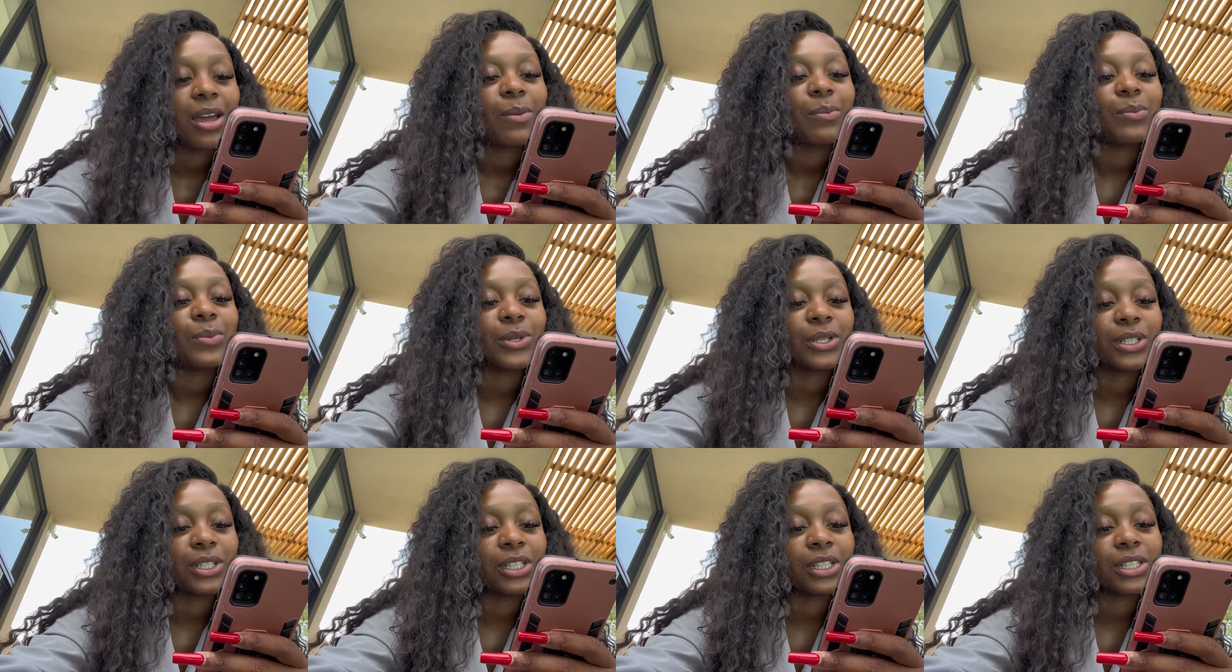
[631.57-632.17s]

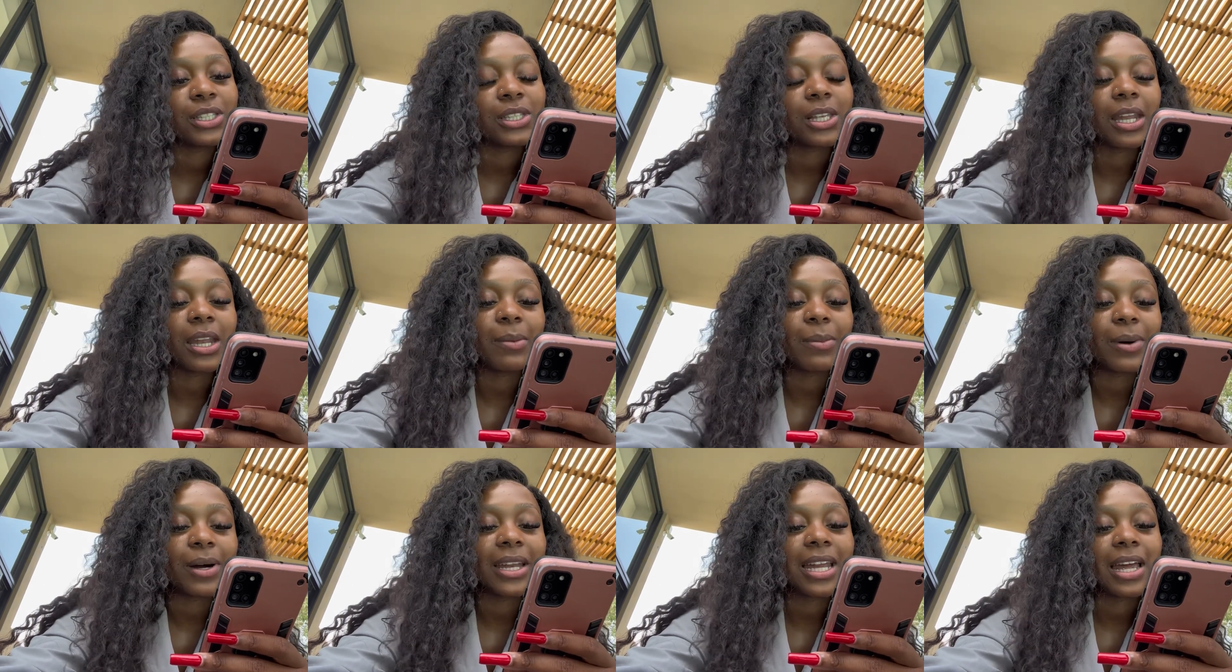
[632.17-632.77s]
Beauty is not
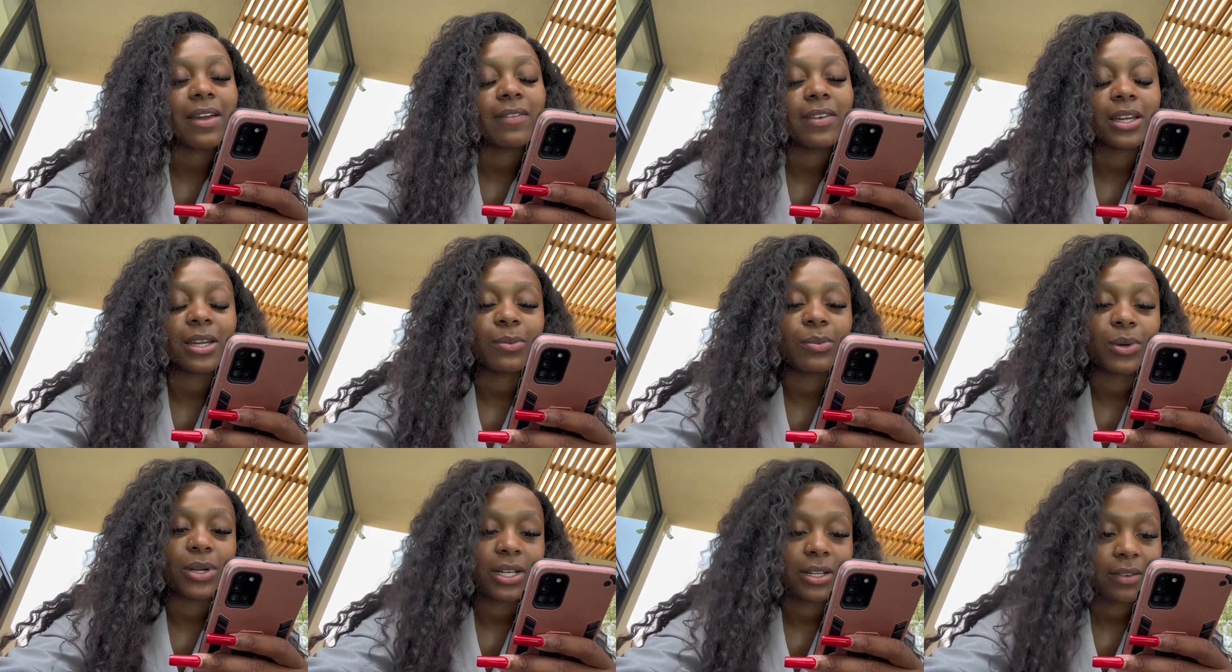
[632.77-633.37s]
about having a
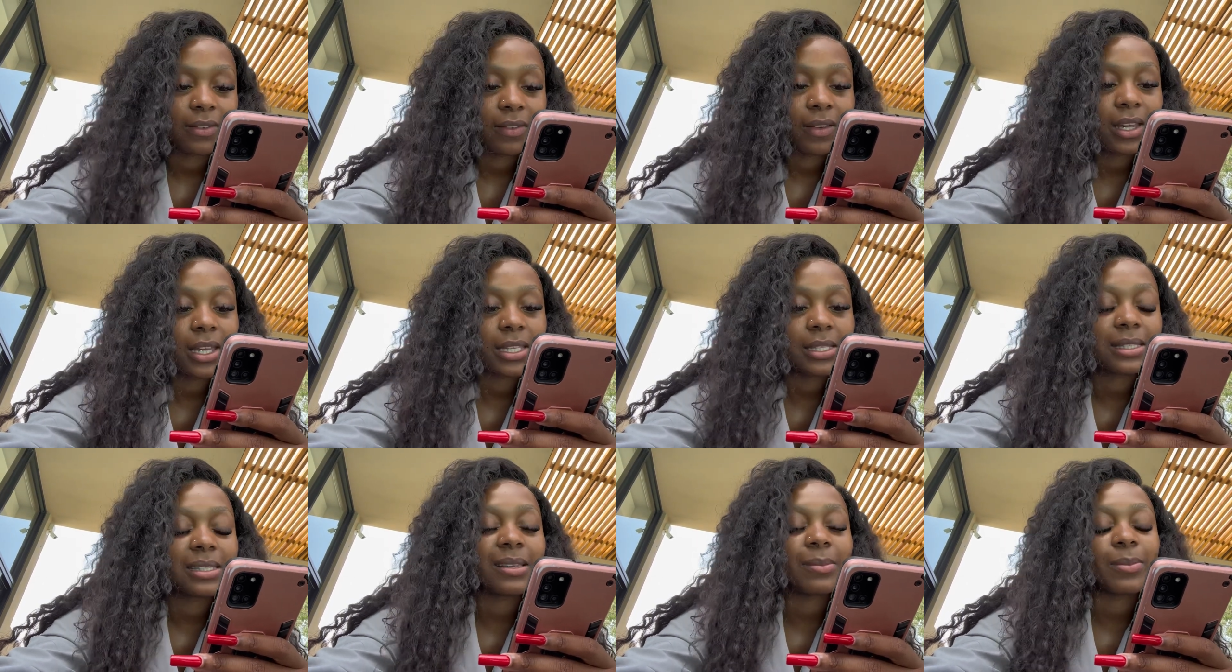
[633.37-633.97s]
pretty
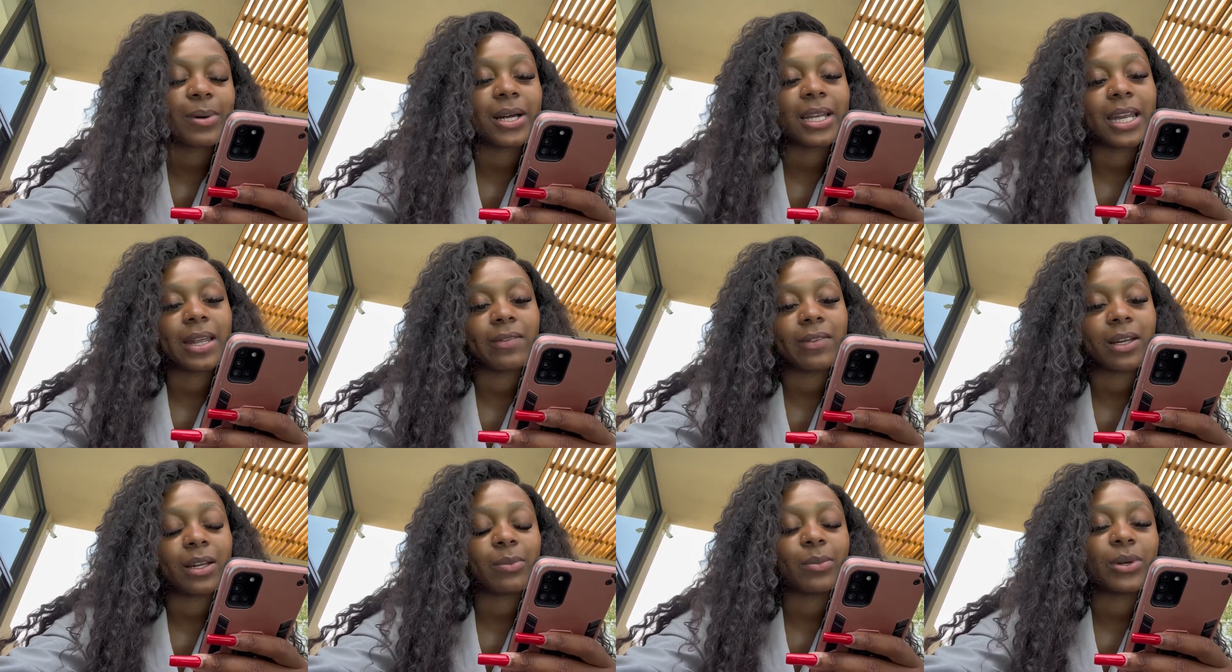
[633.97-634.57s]
face, it's about
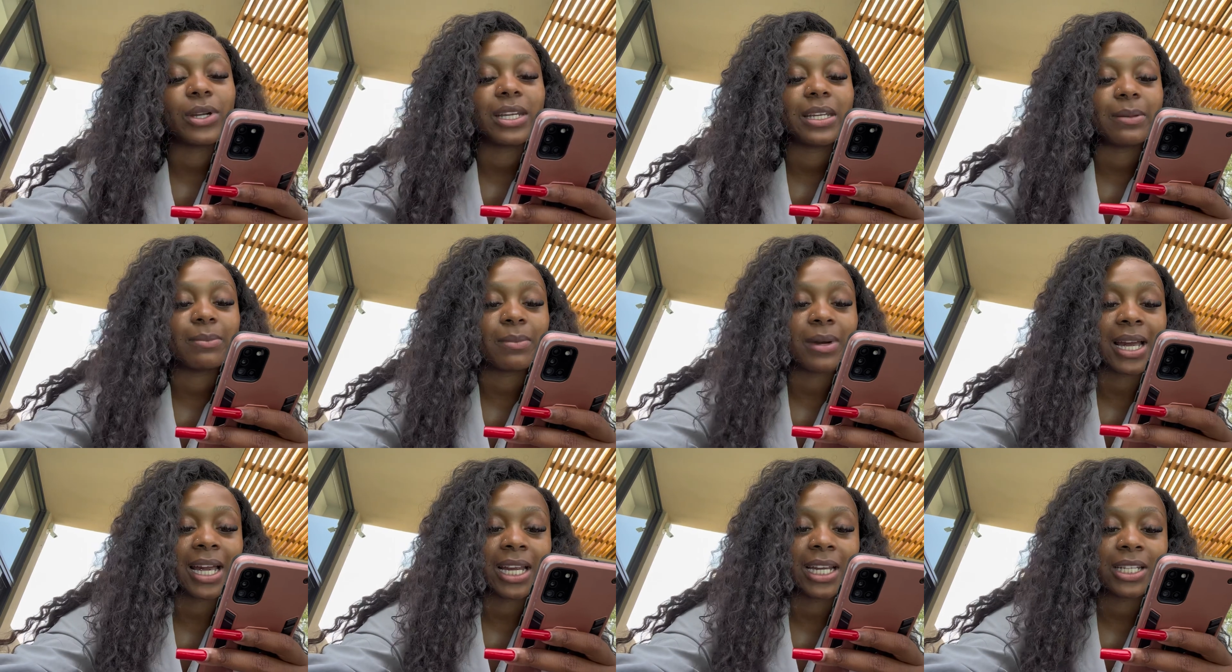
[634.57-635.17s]
having a pretty
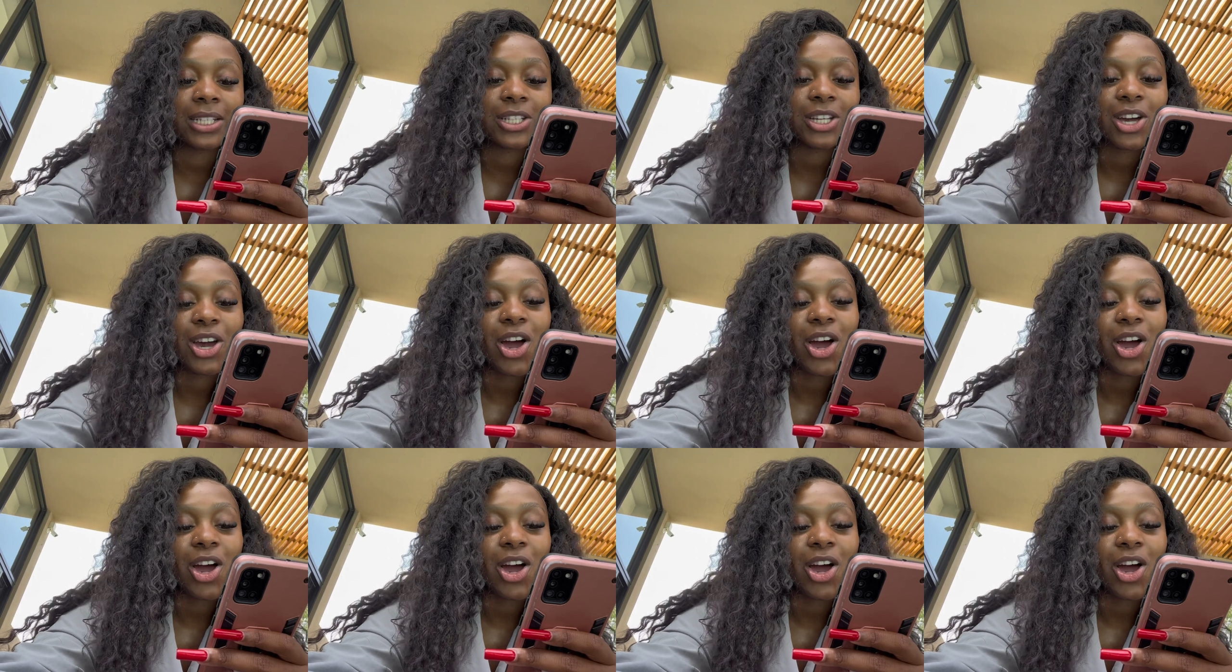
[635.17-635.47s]
mind,